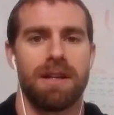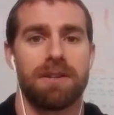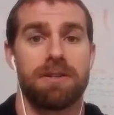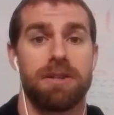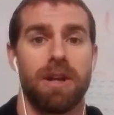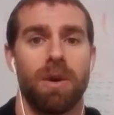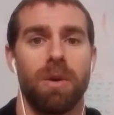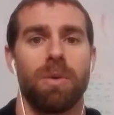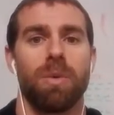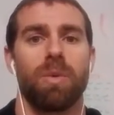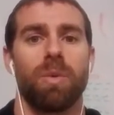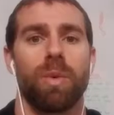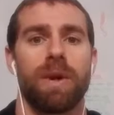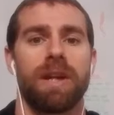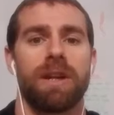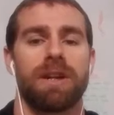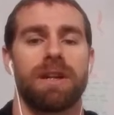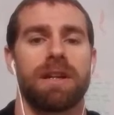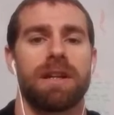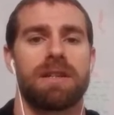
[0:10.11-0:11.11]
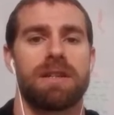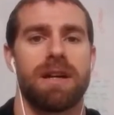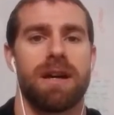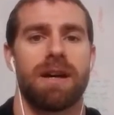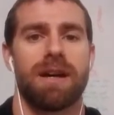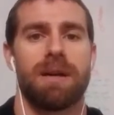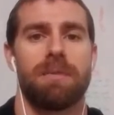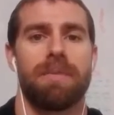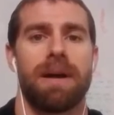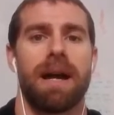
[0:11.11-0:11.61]
So we are going to
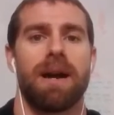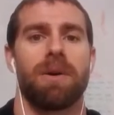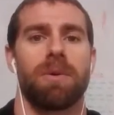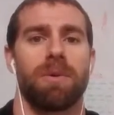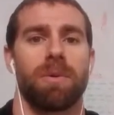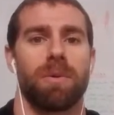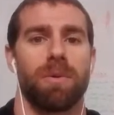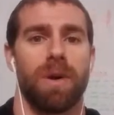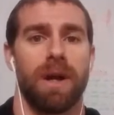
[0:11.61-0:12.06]
talk about